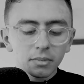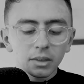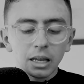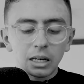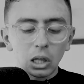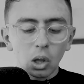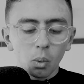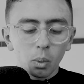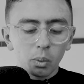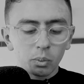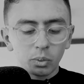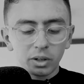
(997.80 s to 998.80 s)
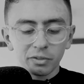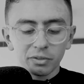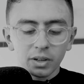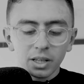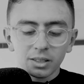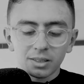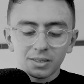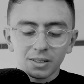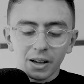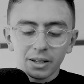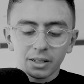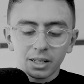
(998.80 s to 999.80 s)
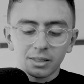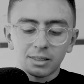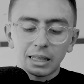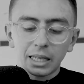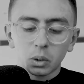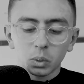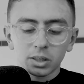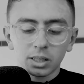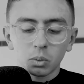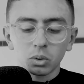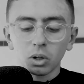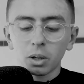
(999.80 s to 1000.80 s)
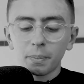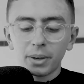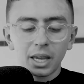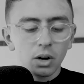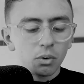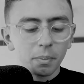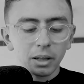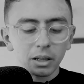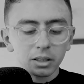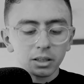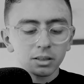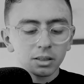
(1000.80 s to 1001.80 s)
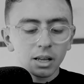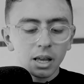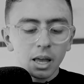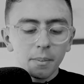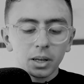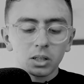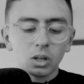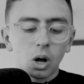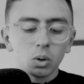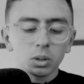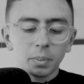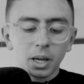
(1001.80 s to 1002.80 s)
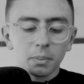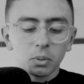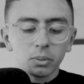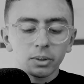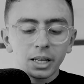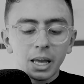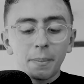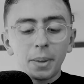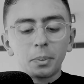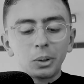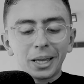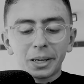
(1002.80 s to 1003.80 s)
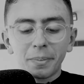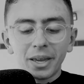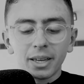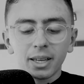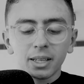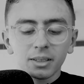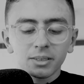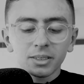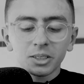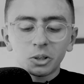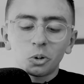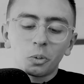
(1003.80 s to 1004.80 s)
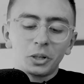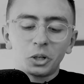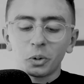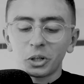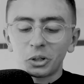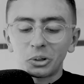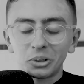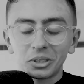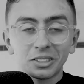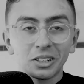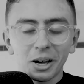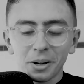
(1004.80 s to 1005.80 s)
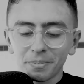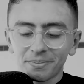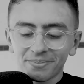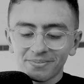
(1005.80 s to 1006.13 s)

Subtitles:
And a lot what we've decided is delinquency will not appear rebellious because older people like me, will be doing it all the time.